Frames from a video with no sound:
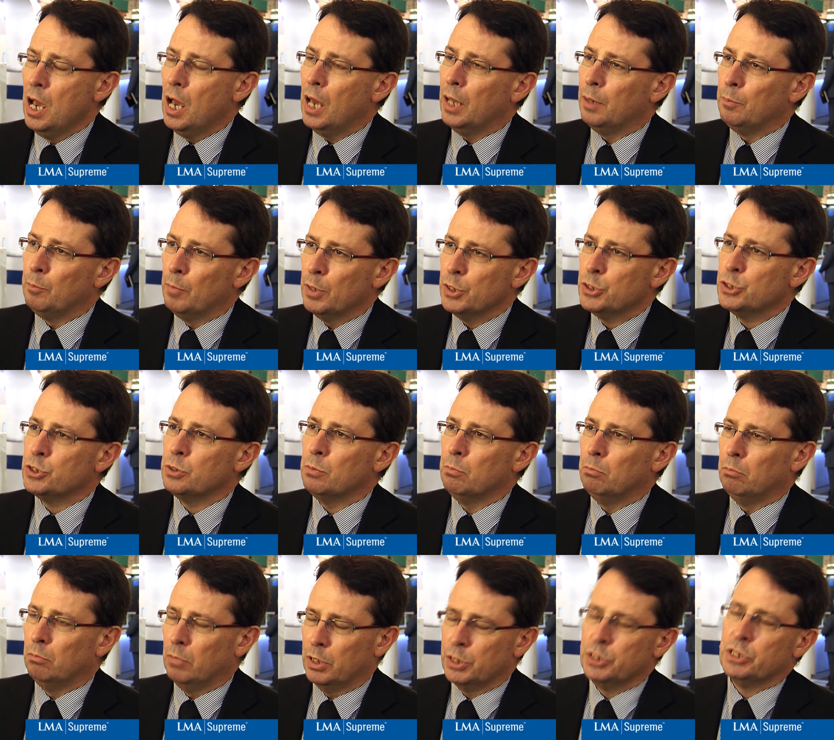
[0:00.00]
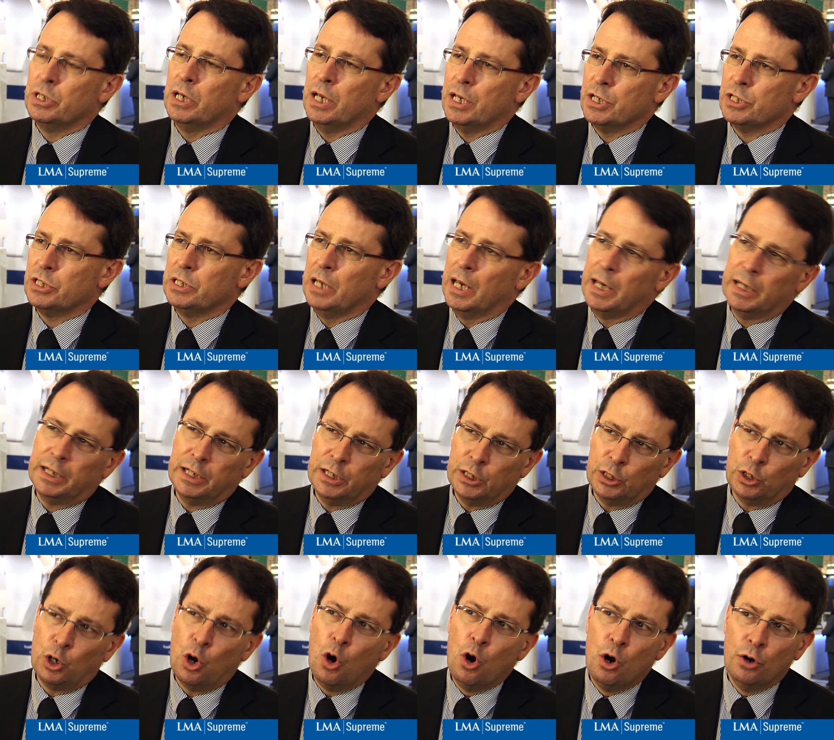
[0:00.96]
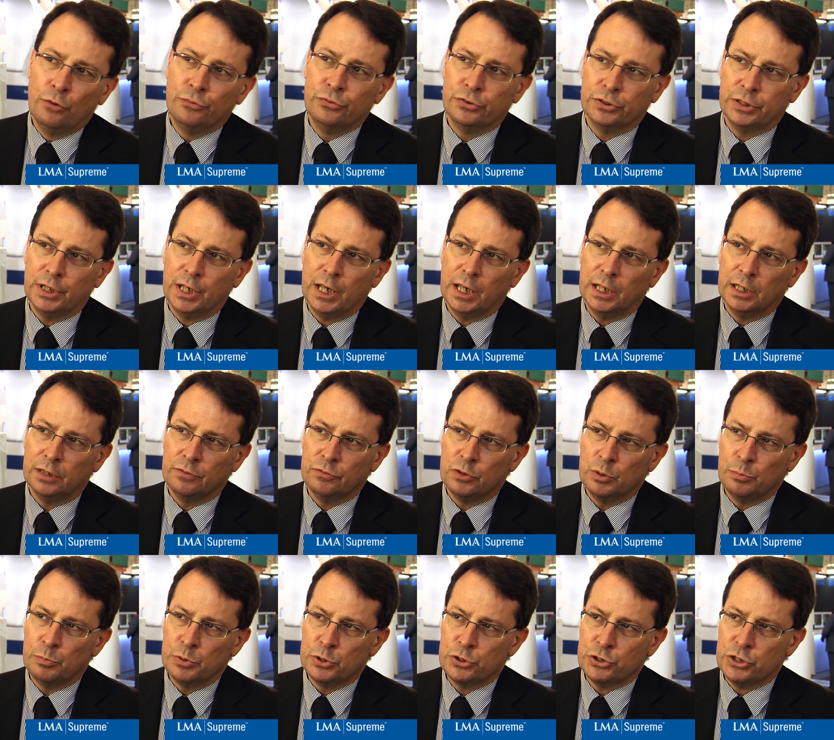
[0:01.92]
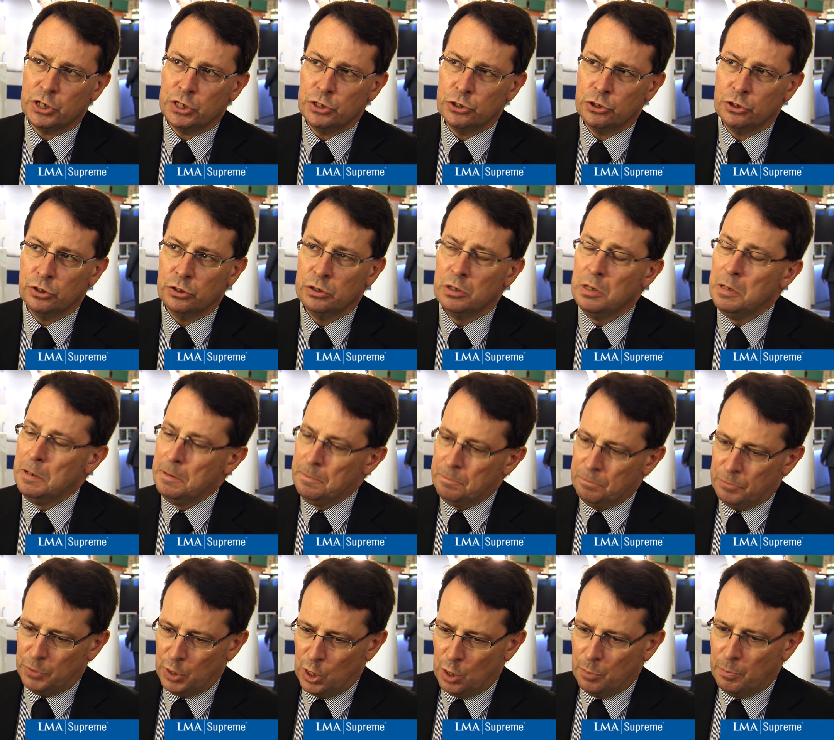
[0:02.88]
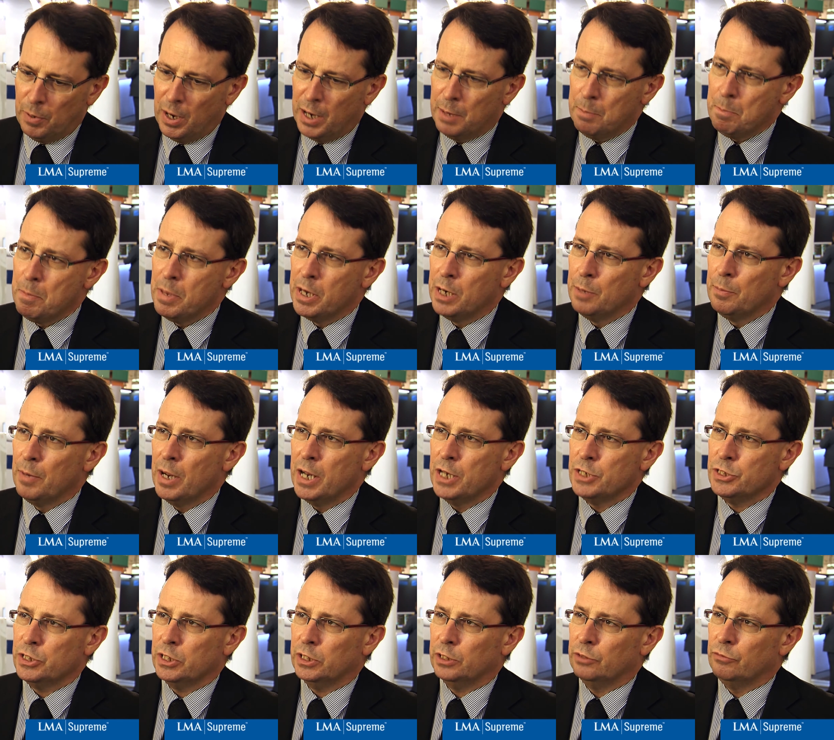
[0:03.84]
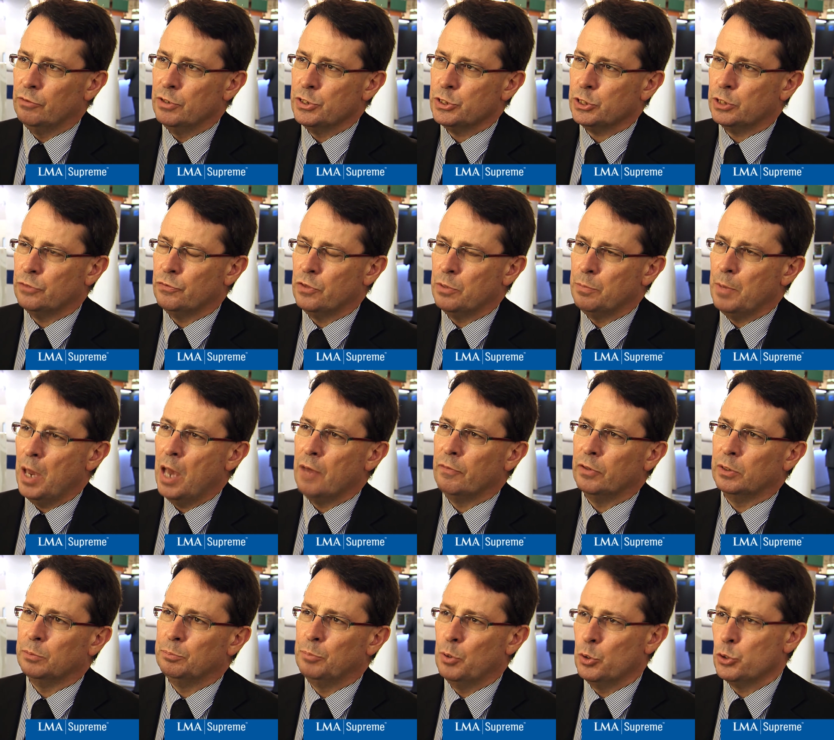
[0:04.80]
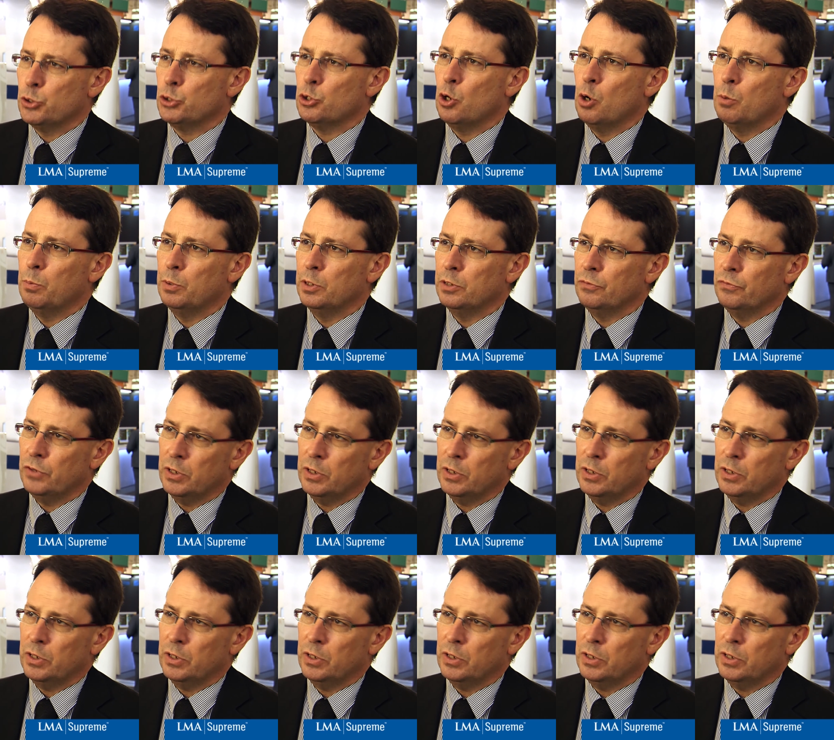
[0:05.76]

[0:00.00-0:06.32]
and much, much less likely to cough at the end of their procedure, thereby minimizing the risk of them having post-operative